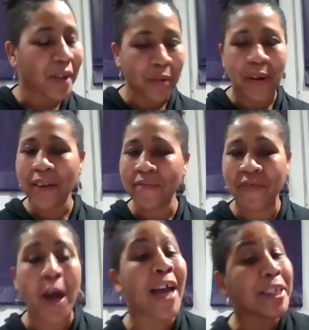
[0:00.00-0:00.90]
All right.
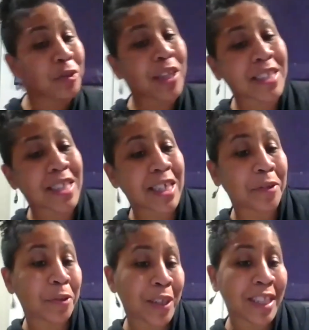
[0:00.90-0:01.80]
For, I do like the
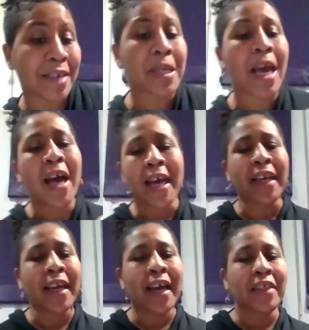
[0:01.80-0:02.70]
celery leaves. And I,